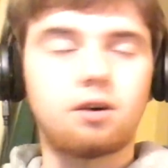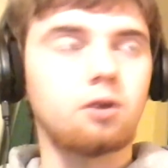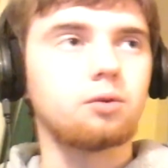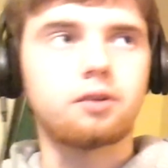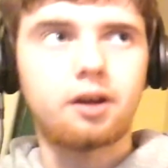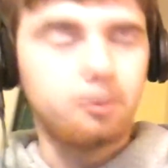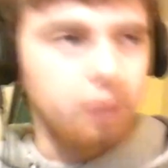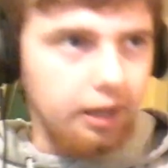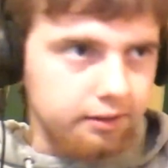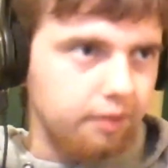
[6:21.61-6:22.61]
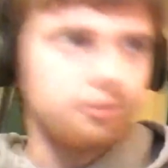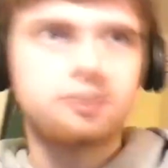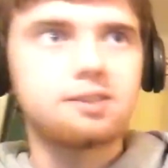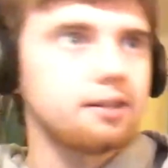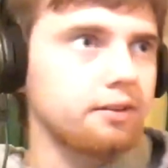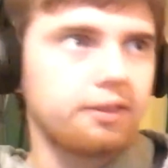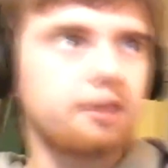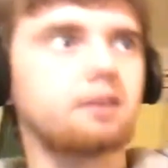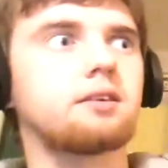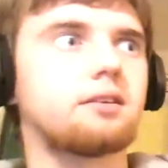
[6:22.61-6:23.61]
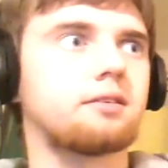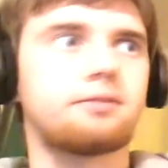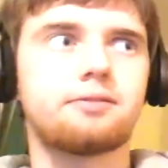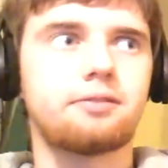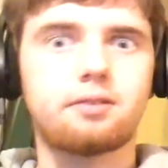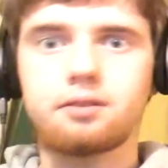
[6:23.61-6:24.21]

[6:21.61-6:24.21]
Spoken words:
Oh, you gotta react to every single thing on Earth,